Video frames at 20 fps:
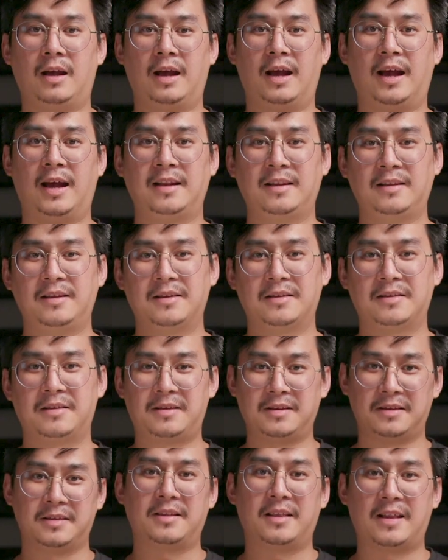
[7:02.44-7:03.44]
And the
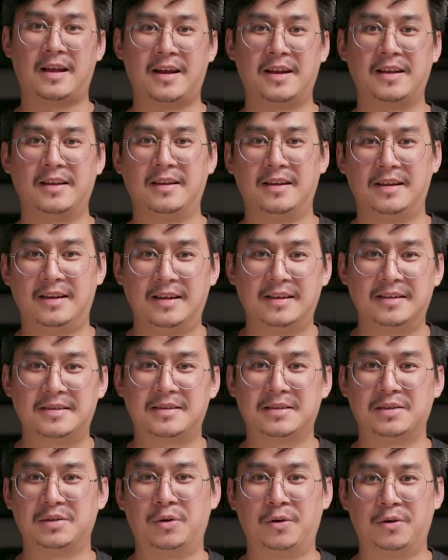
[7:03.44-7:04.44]
third light
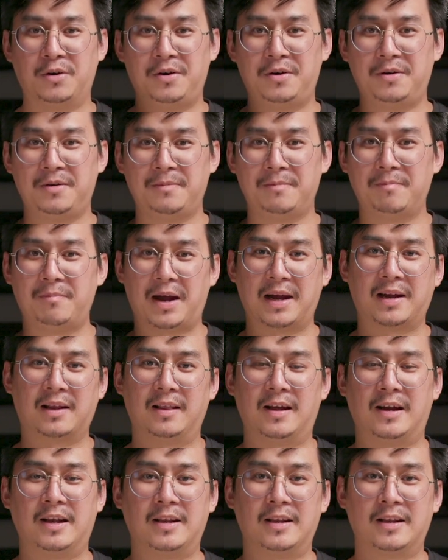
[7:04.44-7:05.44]
is your
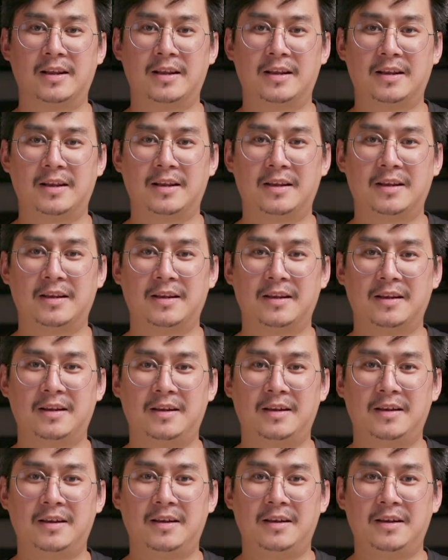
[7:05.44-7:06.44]
backlight.
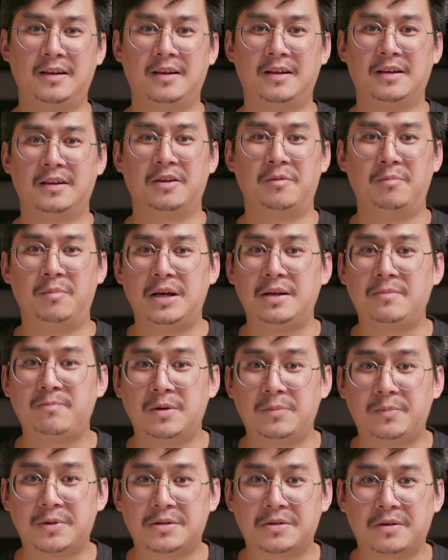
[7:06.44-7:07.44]
The main
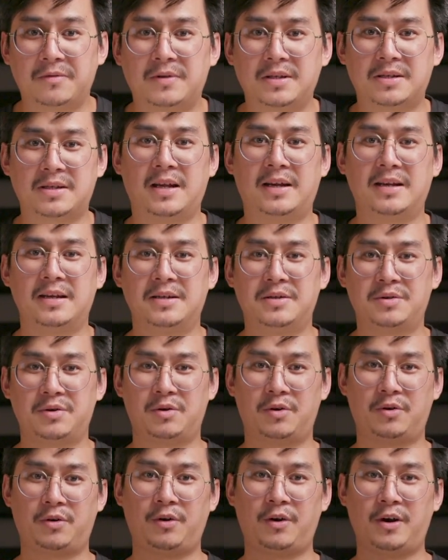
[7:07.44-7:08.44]
purpose of this light is to
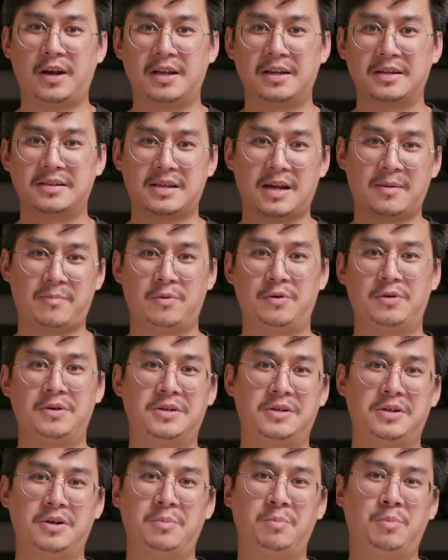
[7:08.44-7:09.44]
create a
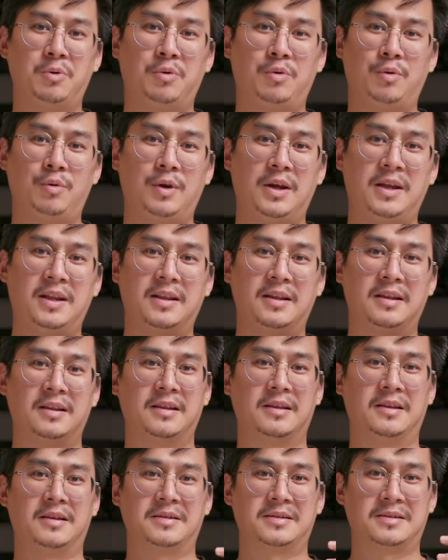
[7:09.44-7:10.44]
separation between the